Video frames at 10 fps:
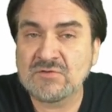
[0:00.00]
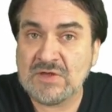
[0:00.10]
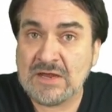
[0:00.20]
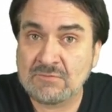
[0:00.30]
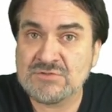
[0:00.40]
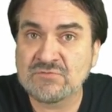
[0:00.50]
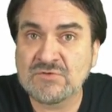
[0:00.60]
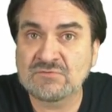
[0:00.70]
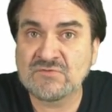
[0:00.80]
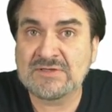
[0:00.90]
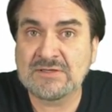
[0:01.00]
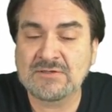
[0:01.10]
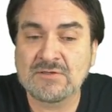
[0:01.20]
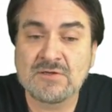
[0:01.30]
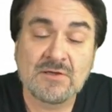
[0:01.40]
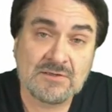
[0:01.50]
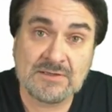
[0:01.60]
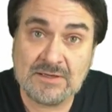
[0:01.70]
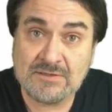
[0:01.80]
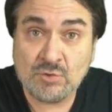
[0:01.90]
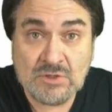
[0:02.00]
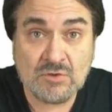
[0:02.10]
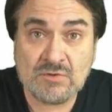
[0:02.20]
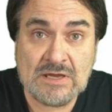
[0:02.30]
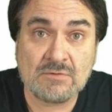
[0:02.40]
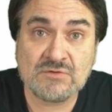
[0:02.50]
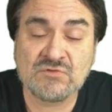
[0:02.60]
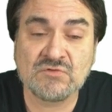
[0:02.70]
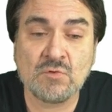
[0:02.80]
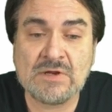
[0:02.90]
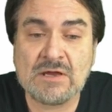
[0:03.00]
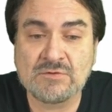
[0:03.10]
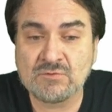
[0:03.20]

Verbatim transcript: is average of 15 and Again, you could go down and sort out.